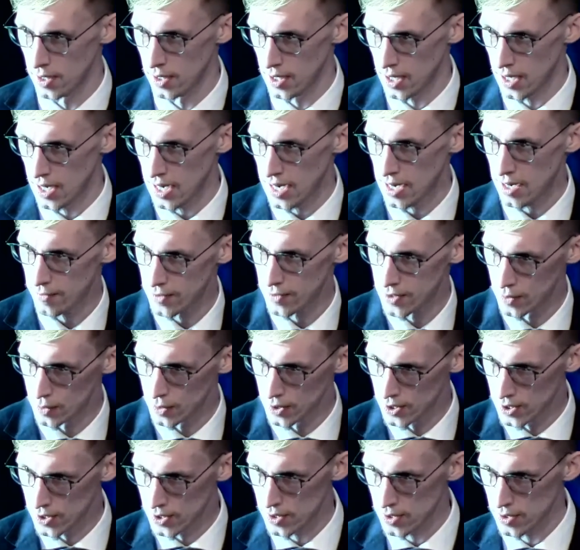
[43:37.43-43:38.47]

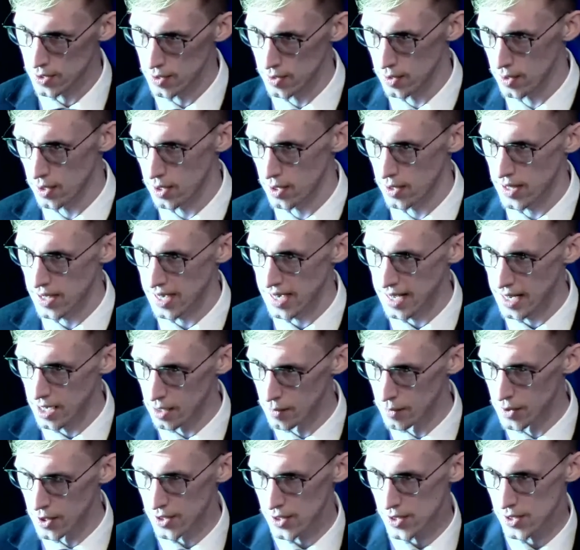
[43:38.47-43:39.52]
afterwards. The
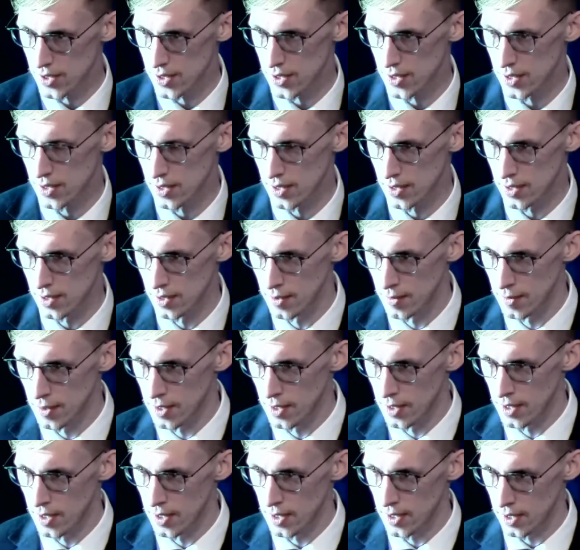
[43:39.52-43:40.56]
elements
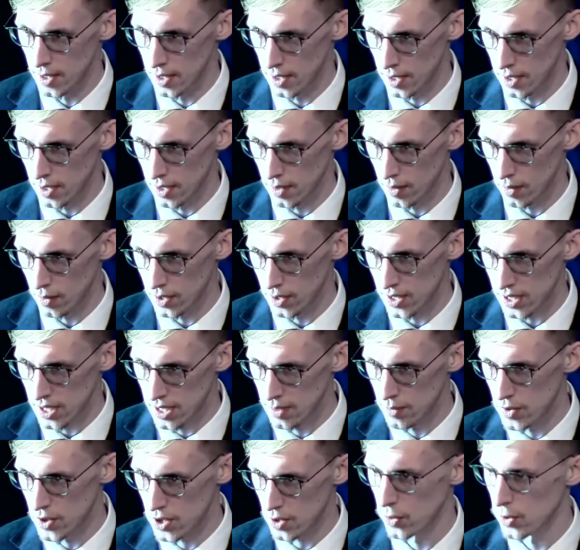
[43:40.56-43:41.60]
seem
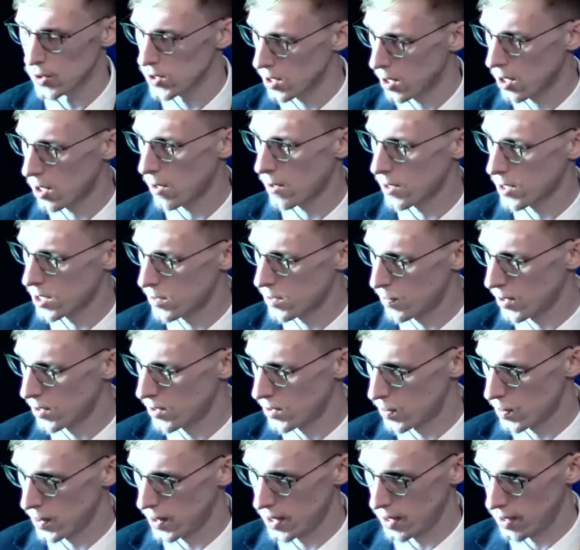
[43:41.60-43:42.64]
to also correspond
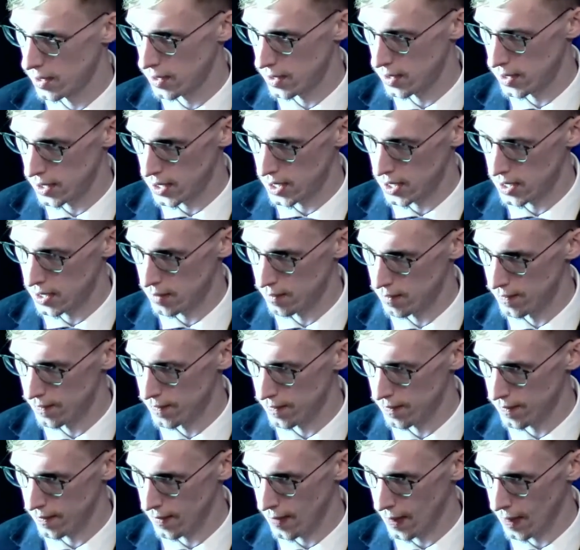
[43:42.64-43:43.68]
with
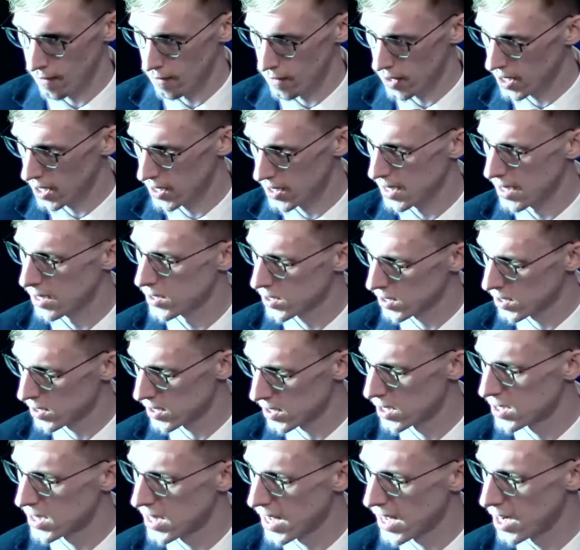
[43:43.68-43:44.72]
Bickerdahl's
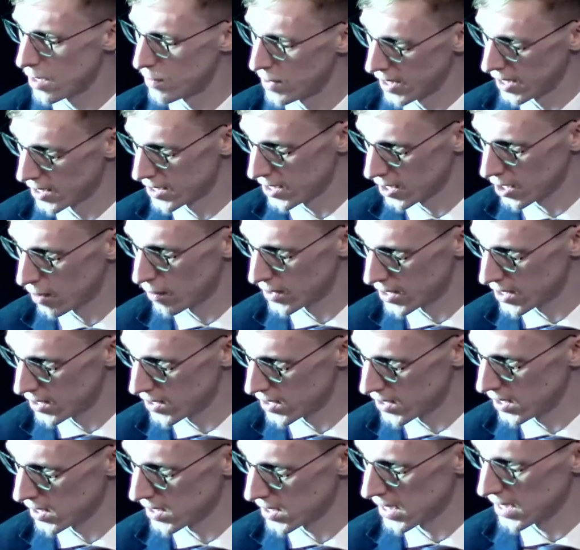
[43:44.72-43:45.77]
sustainability
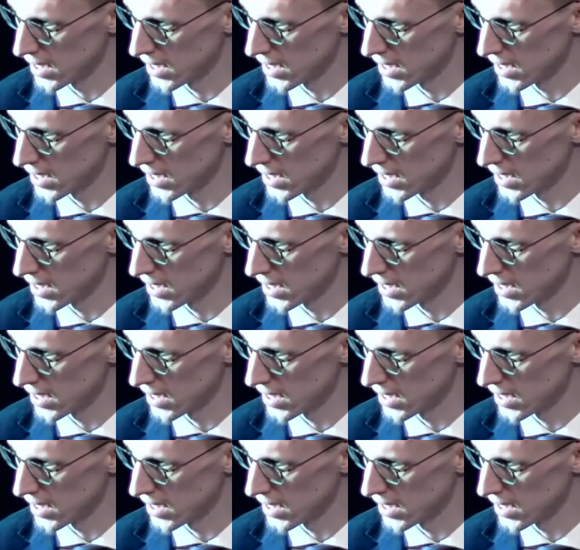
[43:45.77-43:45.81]
competencies,